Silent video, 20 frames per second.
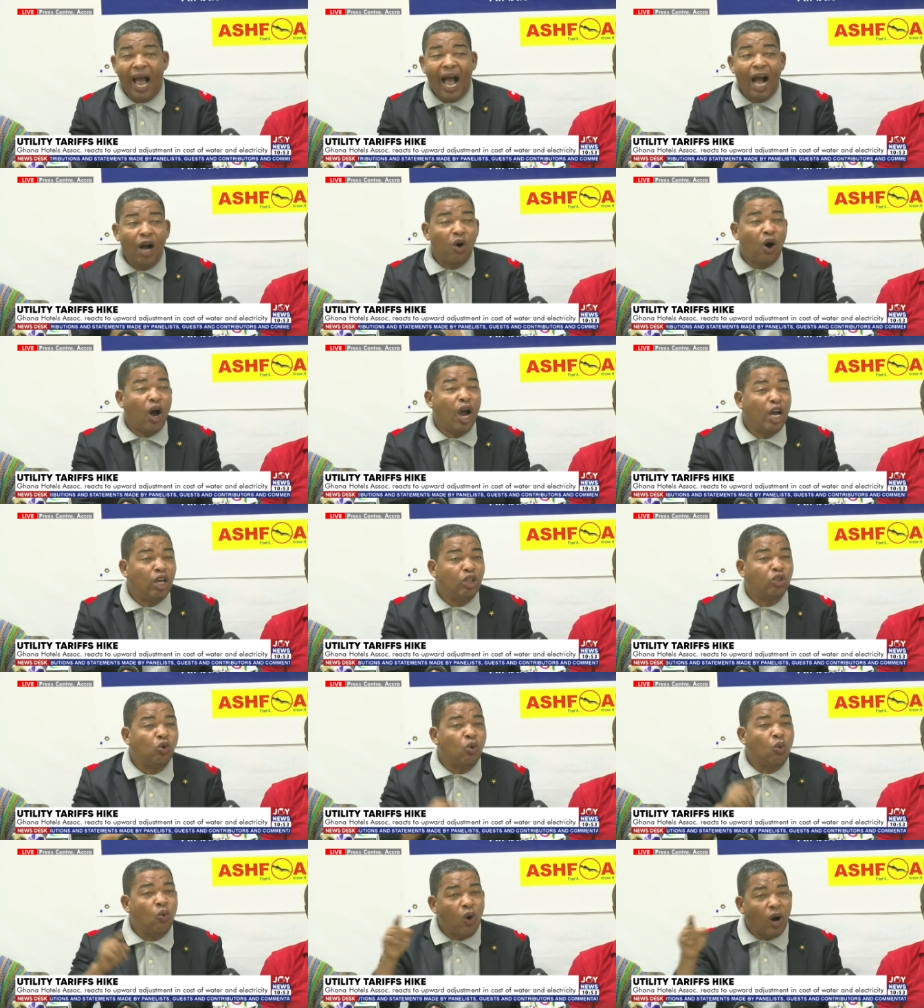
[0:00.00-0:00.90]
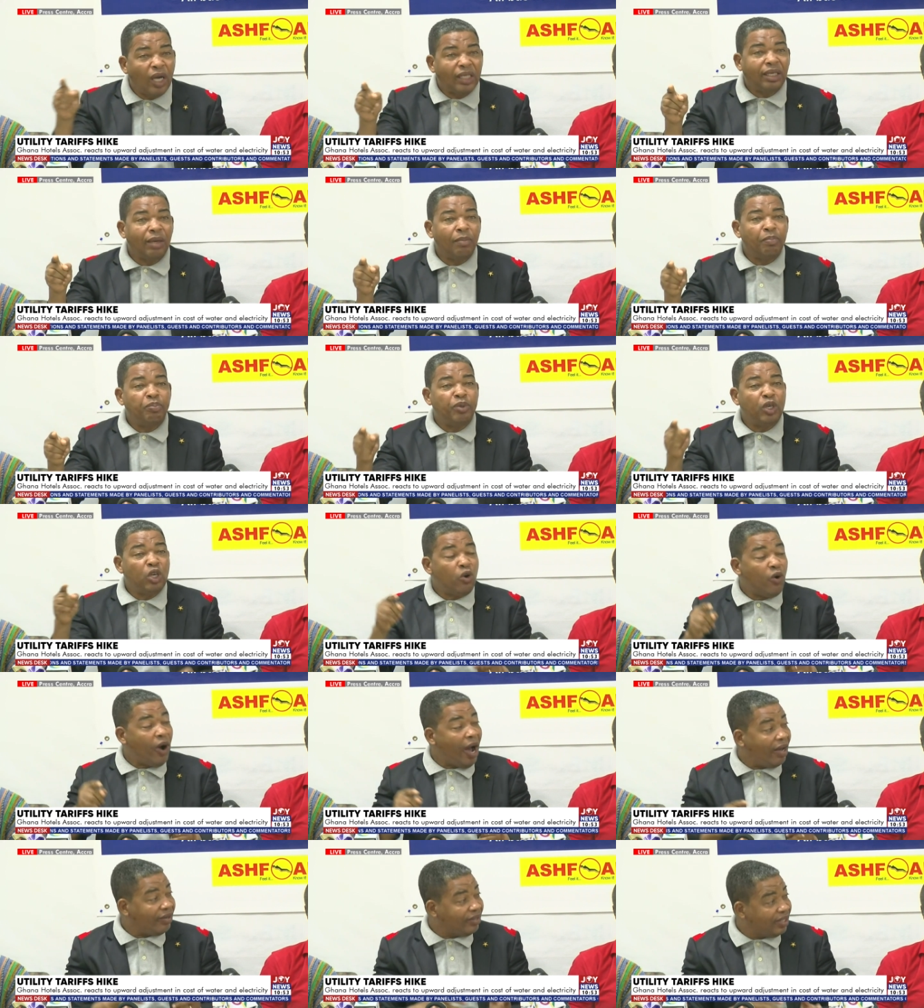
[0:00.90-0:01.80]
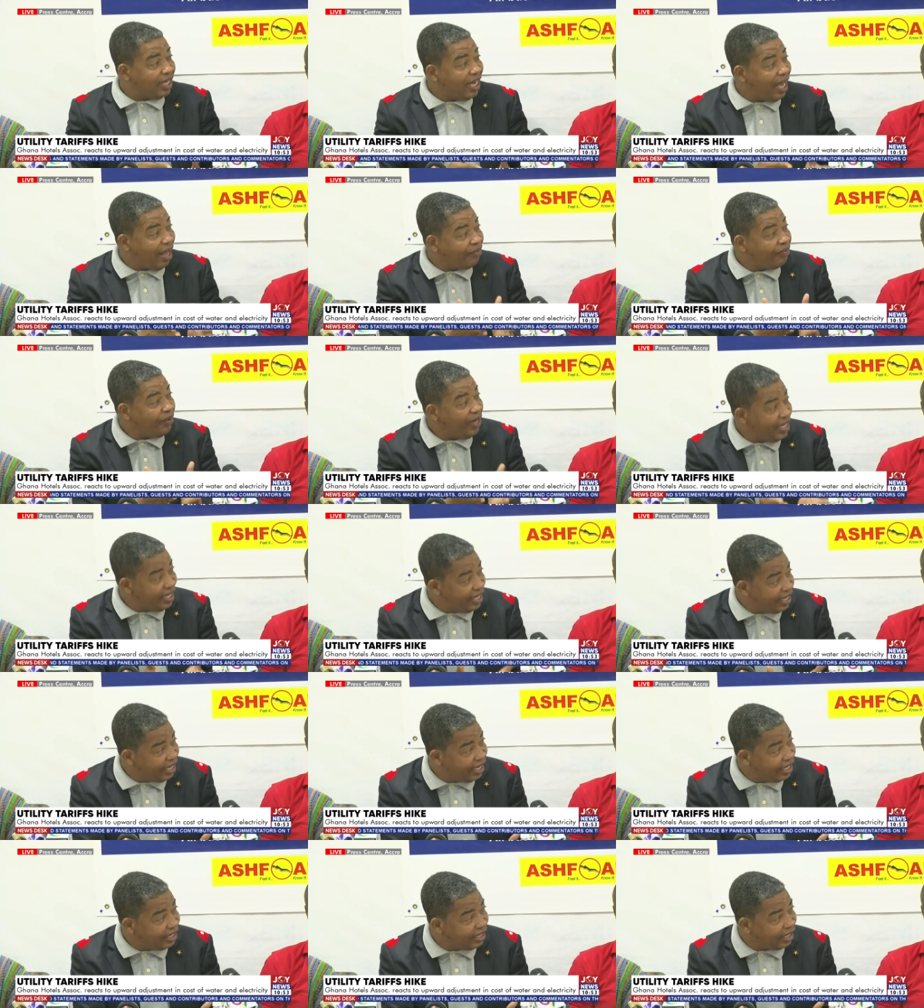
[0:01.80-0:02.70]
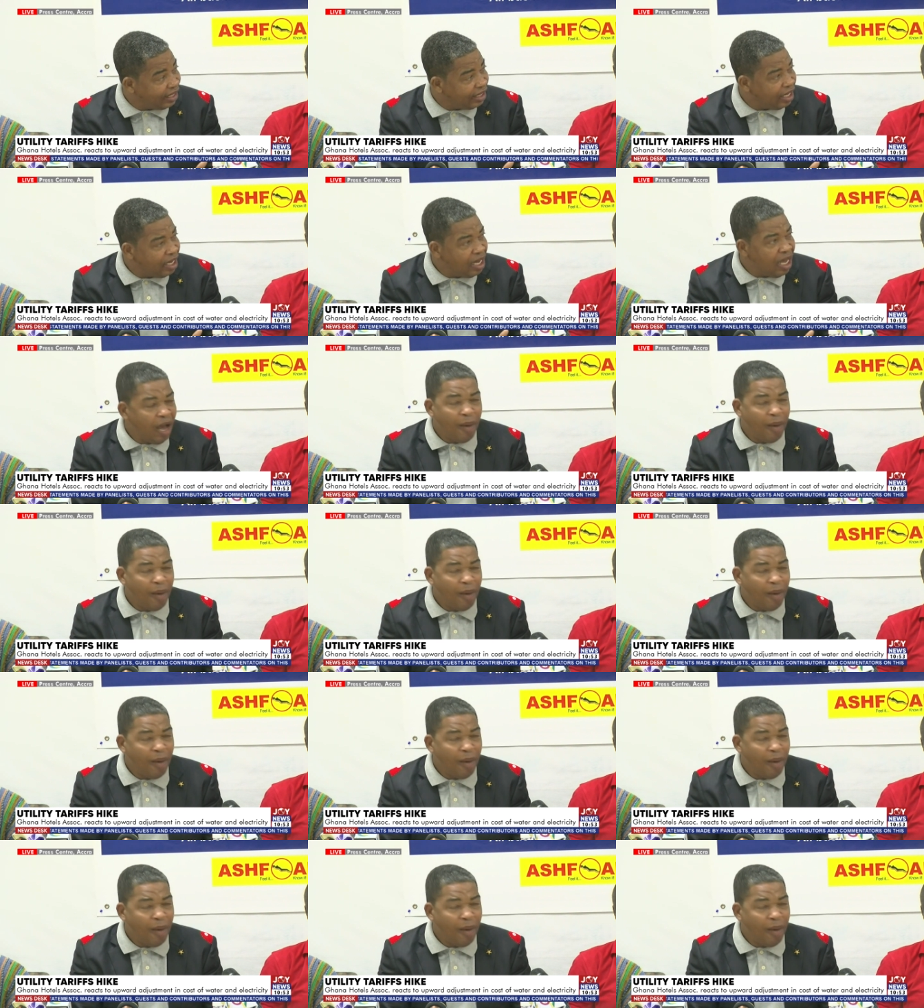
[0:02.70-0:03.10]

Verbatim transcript: according to what PURC have indicated.